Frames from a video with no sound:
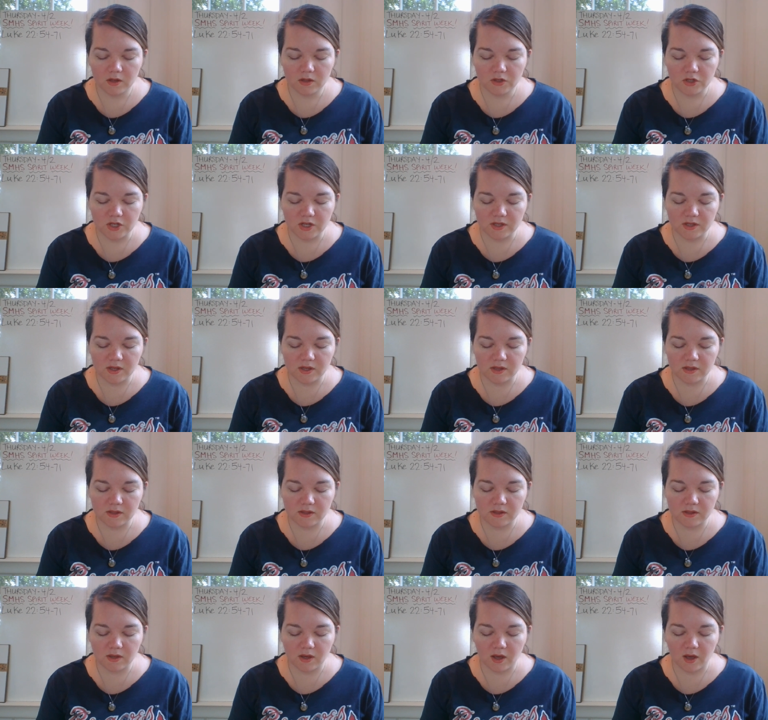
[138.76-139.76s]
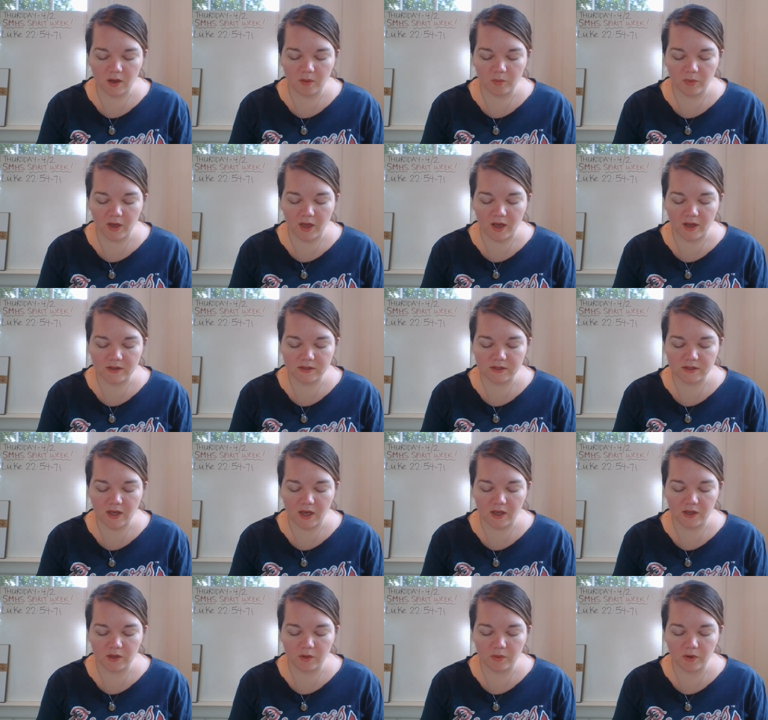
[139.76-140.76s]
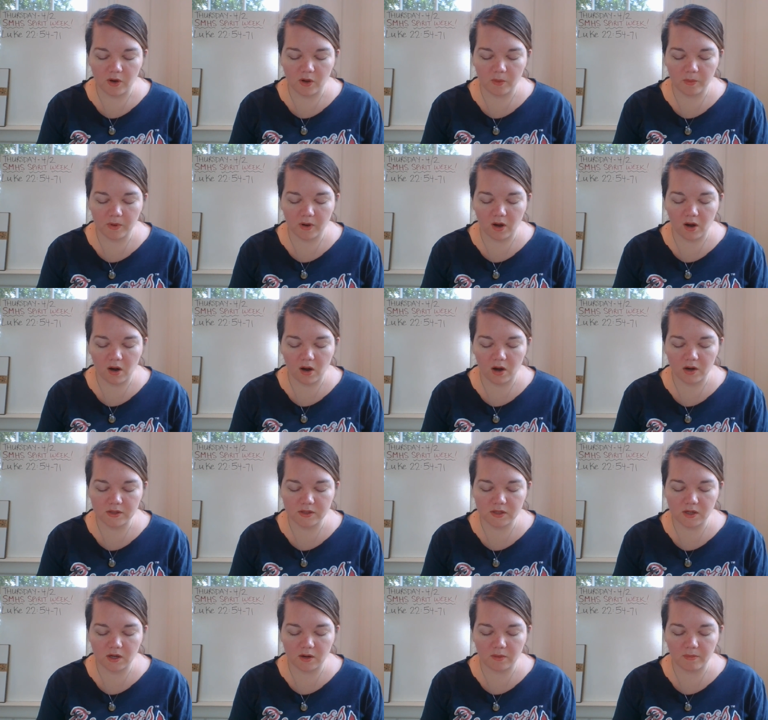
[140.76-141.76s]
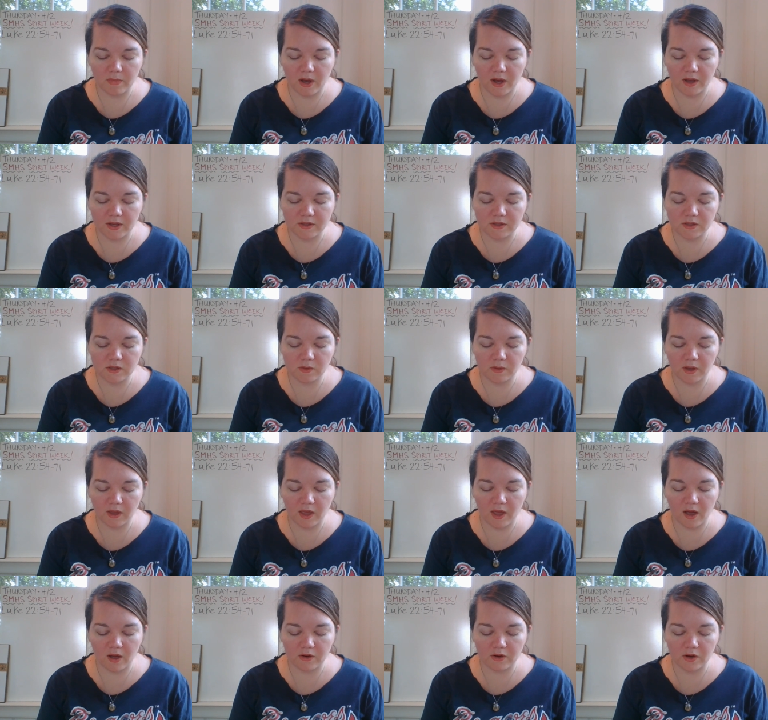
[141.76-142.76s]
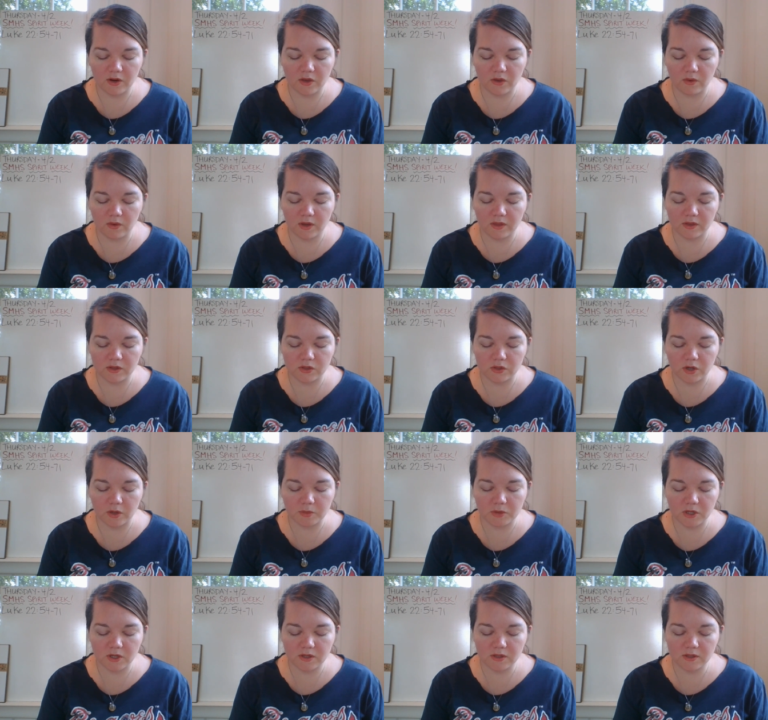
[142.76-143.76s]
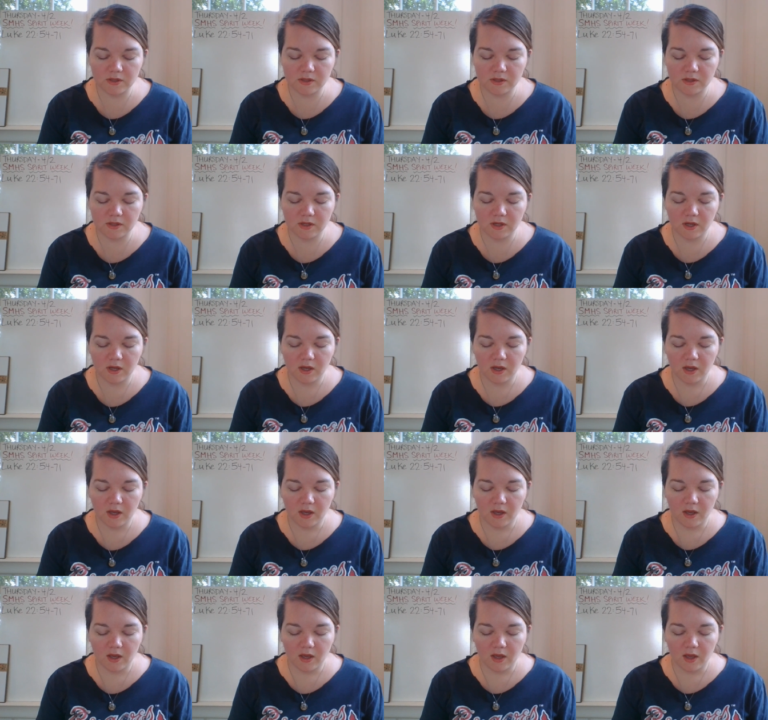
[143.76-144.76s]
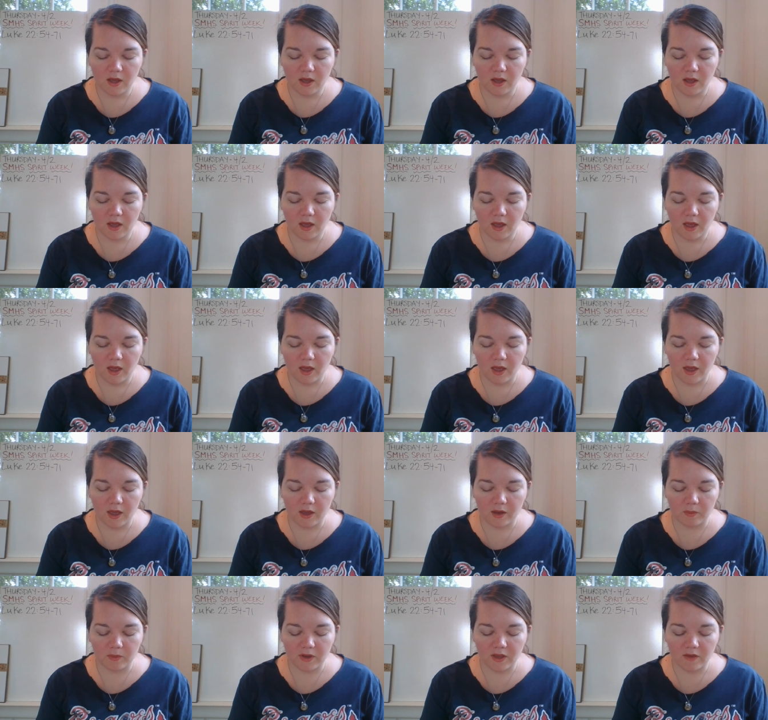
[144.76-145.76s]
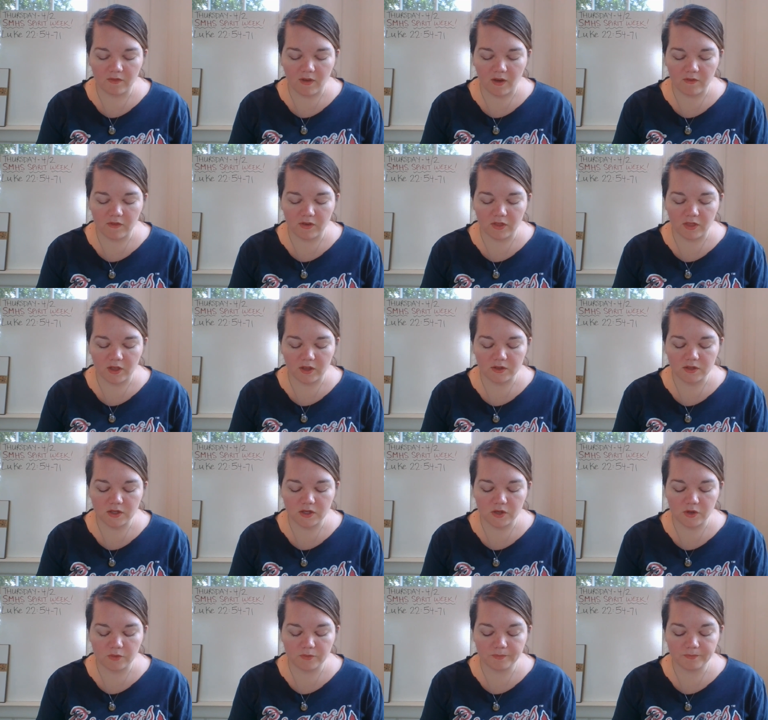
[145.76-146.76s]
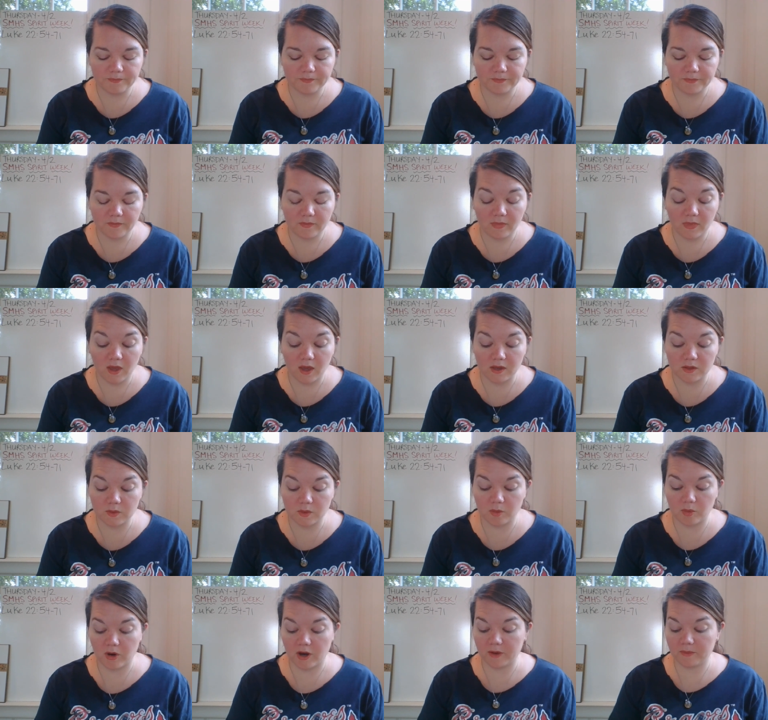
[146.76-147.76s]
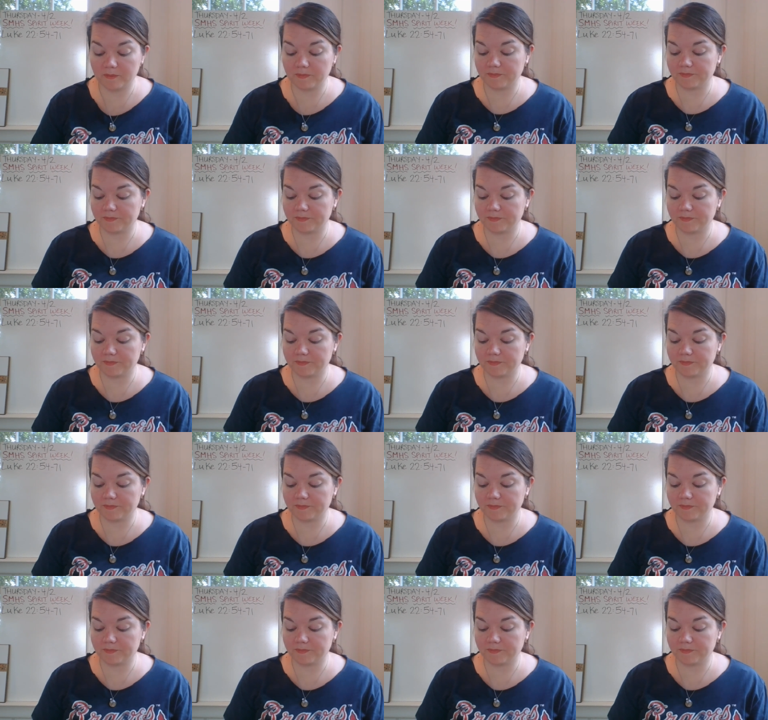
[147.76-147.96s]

Jesus, um, we ask that you would open our hearts and our minds to encounter you in the scriptures, and we give everything to you as we pray.